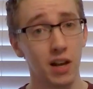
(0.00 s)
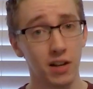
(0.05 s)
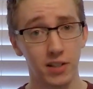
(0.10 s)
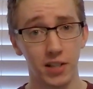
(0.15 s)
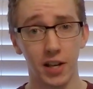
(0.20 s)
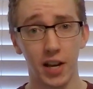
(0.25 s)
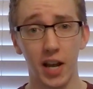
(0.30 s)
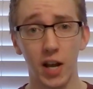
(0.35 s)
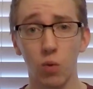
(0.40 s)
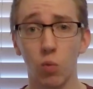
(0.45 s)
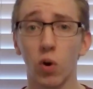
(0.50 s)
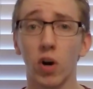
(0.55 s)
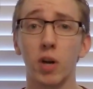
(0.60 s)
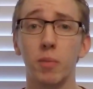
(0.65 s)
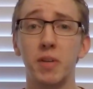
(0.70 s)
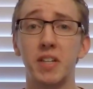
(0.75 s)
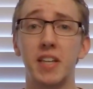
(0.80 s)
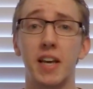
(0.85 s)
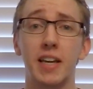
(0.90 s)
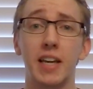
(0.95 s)
Today we're
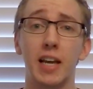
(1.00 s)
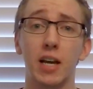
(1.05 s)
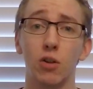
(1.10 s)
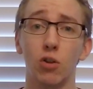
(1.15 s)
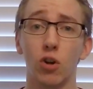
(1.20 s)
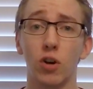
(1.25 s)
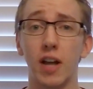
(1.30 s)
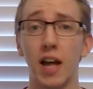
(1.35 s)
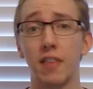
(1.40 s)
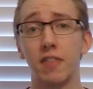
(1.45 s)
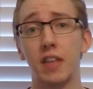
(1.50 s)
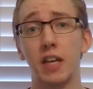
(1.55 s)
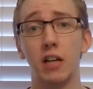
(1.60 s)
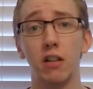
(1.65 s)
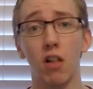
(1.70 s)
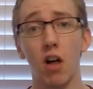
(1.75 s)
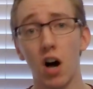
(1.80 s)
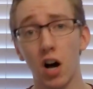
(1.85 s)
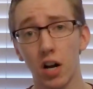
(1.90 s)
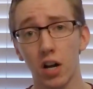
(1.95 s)
going to be taking a look at the
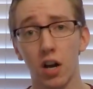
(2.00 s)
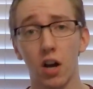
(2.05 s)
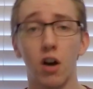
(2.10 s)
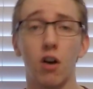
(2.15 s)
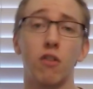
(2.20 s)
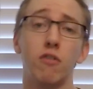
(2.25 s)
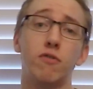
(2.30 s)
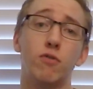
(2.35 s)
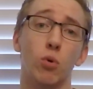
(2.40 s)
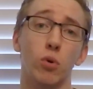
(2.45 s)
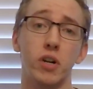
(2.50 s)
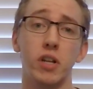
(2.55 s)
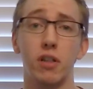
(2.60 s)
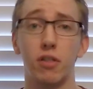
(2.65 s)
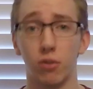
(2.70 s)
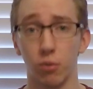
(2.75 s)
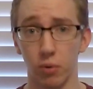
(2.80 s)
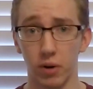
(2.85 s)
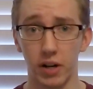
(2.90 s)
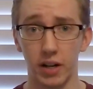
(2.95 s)
Glock
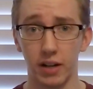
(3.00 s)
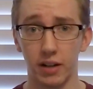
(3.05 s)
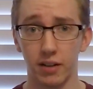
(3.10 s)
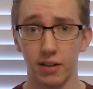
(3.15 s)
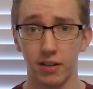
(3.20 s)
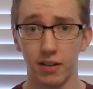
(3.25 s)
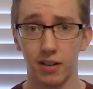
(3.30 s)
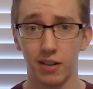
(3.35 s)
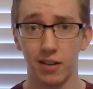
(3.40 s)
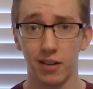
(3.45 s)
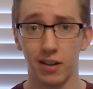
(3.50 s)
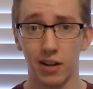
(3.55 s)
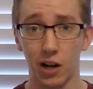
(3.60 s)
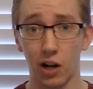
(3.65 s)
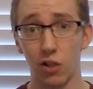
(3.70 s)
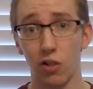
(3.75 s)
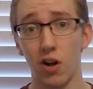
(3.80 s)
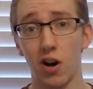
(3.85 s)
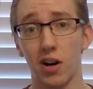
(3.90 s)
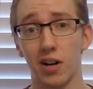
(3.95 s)
43,
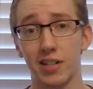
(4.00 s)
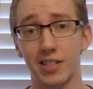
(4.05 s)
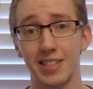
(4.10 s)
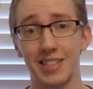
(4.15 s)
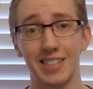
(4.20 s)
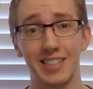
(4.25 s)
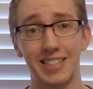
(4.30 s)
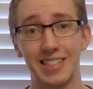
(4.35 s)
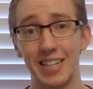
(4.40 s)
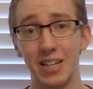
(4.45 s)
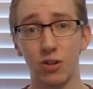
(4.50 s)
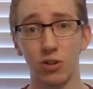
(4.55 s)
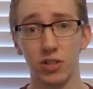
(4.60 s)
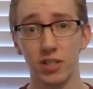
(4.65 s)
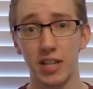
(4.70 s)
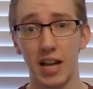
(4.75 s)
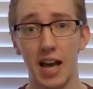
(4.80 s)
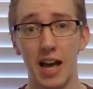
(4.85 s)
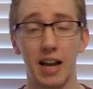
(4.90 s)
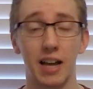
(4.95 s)
Glock's single
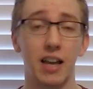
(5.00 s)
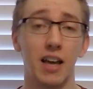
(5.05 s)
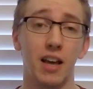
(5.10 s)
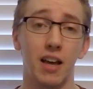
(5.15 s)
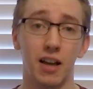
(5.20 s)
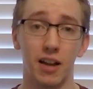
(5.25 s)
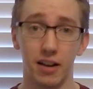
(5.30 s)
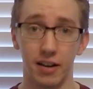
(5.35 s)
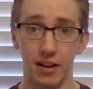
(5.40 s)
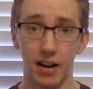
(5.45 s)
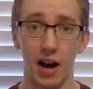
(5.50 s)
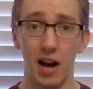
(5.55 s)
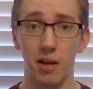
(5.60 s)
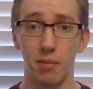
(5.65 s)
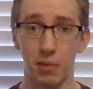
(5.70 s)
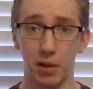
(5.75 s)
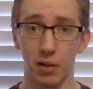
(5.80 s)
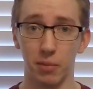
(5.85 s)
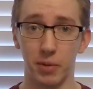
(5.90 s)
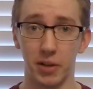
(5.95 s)
stack
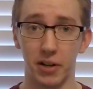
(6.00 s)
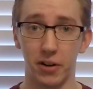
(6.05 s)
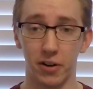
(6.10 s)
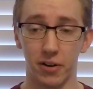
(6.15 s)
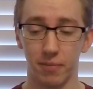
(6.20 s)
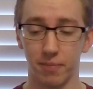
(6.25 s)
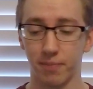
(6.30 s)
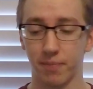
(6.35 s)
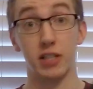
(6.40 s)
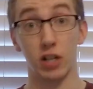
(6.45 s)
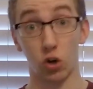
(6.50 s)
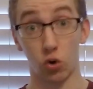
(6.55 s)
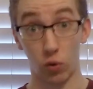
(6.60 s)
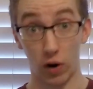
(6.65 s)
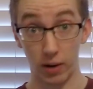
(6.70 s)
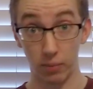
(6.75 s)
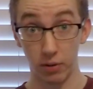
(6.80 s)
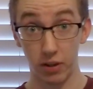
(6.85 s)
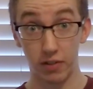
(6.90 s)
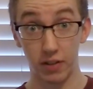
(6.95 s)
9mm. It's
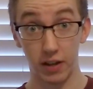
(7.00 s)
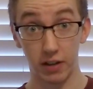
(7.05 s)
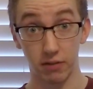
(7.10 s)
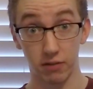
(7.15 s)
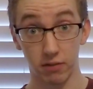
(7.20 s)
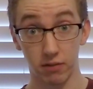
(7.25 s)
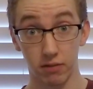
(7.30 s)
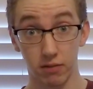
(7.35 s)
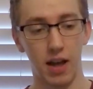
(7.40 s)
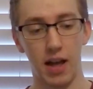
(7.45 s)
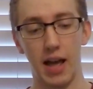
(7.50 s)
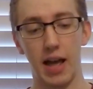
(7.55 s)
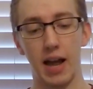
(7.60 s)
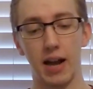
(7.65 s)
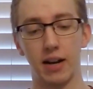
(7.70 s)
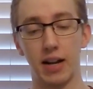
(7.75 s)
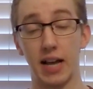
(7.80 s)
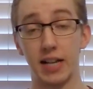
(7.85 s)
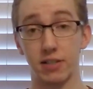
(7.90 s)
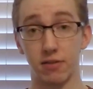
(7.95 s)
incredibly thin
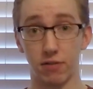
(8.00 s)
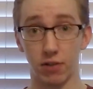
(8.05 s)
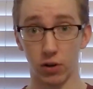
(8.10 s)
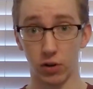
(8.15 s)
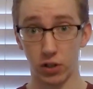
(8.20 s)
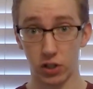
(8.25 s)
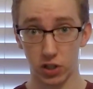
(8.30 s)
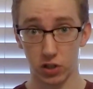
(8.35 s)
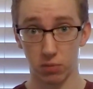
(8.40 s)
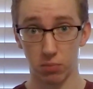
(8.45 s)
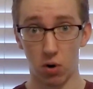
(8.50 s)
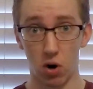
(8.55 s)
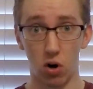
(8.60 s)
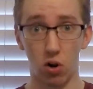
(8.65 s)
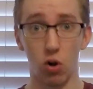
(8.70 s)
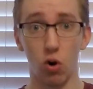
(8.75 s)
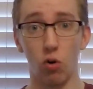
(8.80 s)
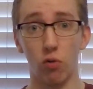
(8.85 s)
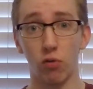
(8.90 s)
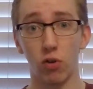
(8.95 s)
and has a very
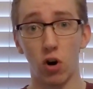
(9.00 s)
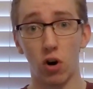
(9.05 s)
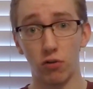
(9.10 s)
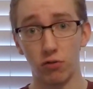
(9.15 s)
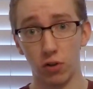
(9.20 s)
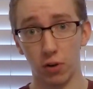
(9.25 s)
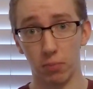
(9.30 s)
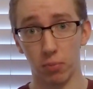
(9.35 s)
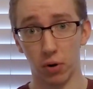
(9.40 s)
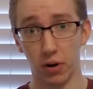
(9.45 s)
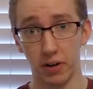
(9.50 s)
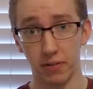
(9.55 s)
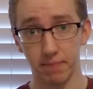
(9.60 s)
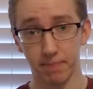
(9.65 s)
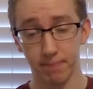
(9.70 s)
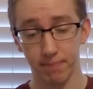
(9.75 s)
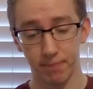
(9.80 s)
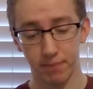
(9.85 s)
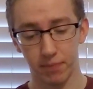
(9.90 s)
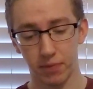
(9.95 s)
small overall footprint,
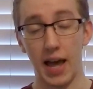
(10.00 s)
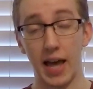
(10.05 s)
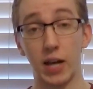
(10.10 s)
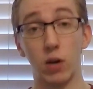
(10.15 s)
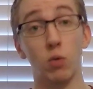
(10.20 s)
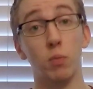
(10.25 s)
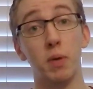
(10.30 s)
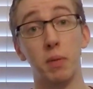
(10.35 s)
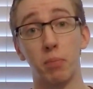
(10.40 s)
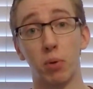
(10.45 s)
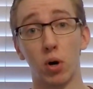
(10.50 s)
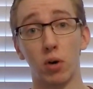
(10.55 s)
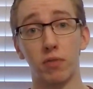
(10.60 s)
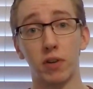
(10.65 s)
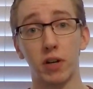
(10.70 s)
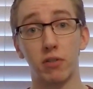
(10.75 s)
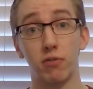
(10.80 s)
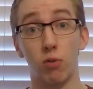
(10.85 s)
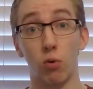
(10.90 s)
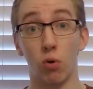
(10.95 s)
and it would be
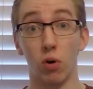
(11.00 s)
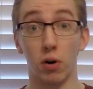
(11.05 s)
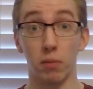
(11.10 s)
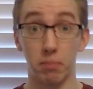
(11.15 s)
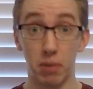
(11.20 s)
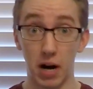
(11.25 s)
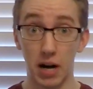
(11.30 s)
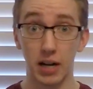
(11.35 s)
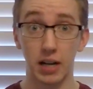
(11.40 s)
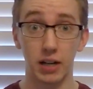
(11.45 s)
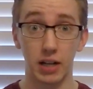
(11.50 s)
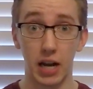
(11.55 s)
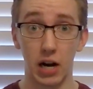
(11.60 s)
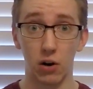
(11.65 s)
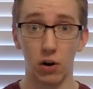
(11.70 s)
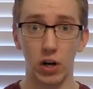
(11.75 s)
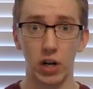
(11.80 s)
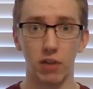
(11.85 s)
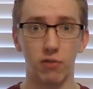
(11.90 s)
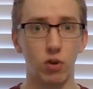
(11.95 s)
perfect for pocket
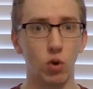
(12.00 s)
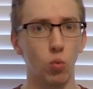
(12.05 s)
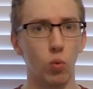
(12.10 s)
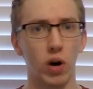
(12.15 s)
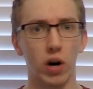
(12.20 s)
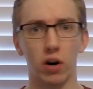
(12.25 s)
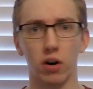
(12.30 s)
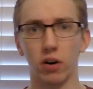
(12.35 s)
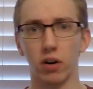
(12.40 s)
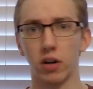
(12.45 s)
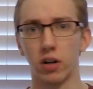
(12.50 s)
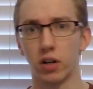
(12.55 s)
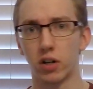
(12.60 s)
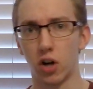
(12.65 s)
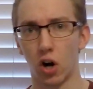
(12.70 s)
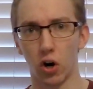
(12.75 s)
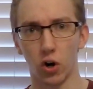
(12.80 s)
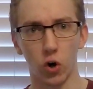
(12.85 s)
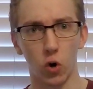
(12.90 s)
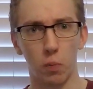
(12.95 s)
carry if you wear
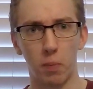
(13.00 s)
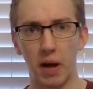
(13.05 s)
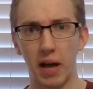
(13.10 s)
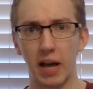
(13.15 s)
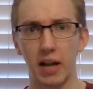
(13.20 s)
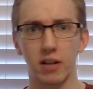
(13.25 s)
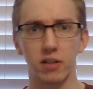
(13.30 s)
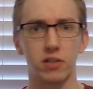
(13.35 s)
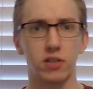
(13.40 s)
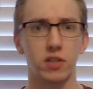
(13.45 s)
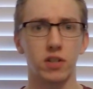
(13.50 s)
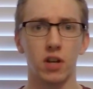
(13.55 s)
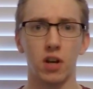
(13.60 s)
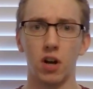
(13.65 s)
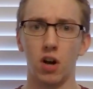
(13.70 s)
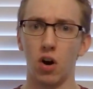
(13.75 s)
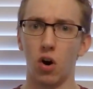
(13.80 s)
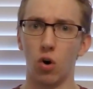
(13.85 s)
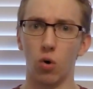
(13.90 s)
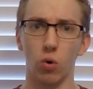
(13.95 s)
cargo pants
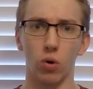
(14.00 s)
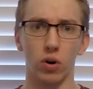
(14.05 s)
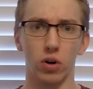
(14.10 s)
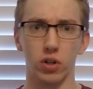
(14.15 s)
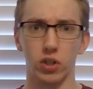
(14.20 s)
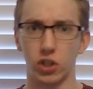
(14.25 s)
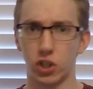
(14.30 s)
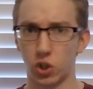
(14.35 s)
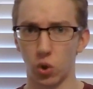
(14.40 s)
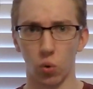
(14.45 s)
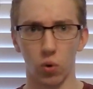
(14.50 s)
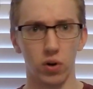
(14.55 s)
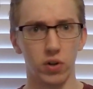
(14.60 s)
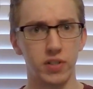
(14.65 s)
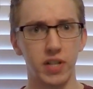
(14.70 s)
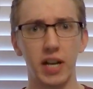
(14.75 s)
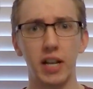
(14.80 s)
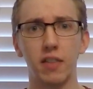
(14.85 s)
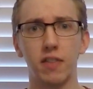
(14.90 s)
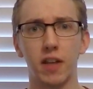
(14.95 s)
or
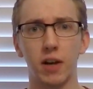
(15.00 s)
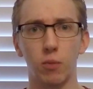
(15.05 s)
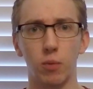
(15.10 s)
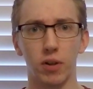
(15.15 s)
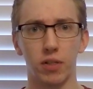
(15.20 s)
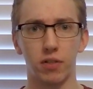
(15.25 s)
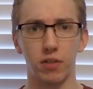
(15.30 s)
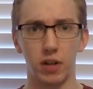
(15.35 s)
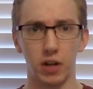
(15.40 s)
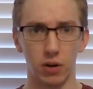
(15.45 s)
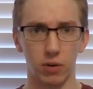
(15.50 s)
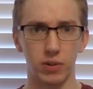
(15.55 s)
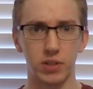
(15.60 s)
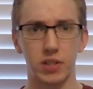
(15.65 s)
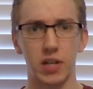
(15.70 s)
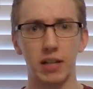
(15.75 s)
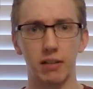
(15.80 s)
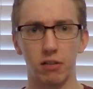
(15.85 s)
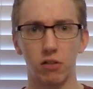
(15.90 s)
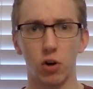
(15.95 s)
shorts, anything with, a
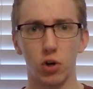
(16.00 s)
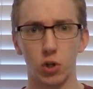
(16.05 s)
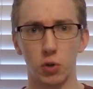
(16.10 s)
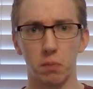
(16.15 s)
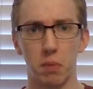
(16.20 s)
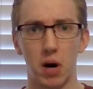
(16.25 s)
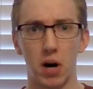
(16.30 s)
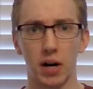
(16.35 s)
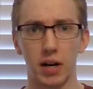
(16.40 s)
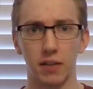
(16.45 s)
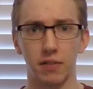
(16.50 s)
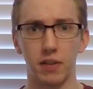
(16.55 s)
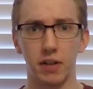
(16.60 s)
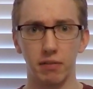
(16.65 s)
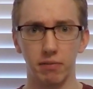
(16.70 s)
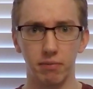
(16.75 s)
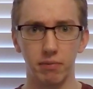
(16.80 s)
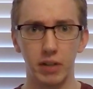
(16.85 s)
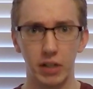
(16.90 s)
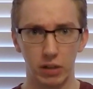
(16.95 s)
slightly larger pocket
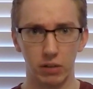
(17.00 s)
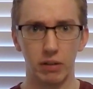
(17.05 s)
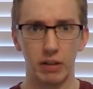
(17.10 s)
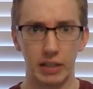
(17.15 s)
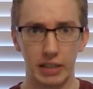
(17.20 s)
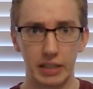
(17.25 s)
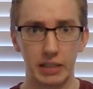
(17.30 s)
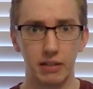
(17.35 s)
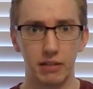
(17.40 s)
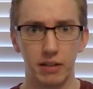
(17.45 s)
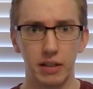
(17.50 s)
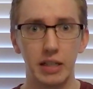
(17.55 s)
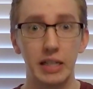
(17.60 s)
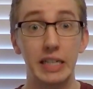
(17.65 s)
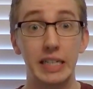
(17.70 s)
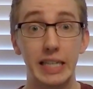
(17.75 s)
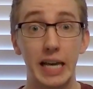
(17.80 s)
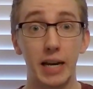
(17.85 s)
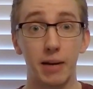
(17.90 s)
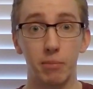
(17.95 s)
than, like
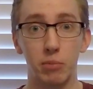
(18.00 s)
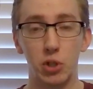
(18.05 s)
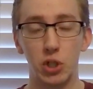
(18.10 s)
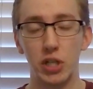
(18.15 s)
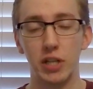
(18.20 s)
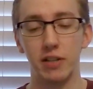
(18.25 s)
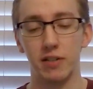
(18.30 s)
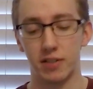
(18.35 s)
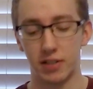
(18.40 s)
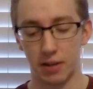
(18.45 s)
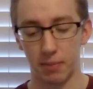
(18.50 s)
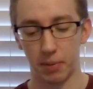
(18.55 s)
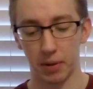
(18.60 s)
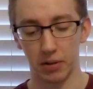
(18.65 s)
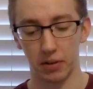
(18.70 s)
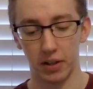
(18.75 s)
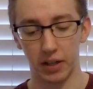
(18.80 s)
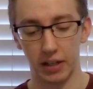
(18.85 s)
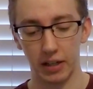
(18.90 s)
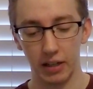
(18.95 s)
denim jeans
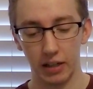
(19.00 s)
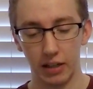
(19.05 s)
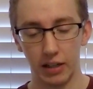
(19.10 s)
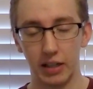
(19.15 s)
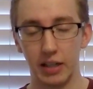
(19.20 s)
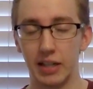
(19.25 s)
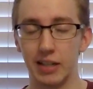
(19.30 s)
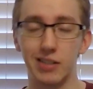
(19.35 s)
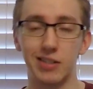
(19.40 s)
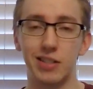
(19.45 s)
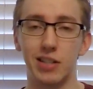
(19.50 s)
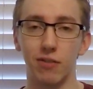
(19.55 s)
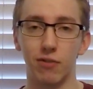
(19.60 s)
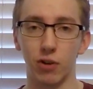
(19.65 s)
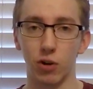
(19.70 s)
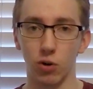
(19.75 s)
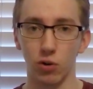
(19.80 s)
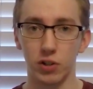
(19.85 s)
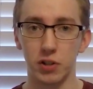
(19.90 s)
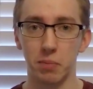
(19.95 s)
typically. It's
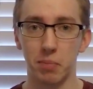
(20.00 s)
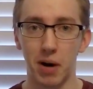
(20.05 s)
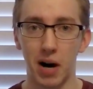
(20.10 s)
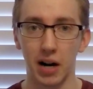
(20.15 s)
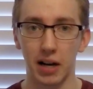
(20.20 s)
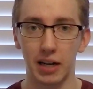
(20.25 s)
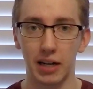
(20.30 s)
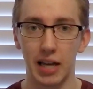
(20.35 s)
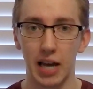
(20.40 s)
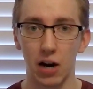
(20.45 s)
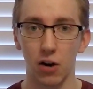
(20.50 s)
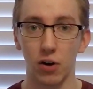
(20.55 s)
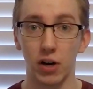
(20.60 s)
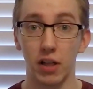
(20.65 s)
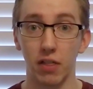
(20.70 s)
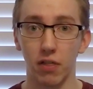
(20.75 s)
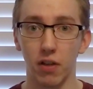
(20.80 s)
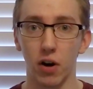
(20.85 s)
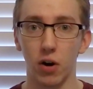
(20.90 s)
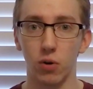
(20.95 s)
difficult to pocket carry
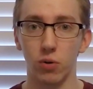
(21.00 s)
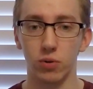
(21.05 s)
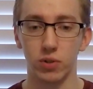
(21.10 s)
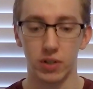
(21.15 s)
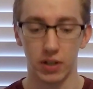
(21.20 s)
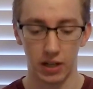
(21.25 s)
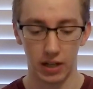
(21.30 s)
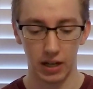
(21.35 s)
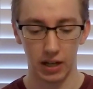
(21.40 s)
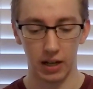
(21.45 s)
in those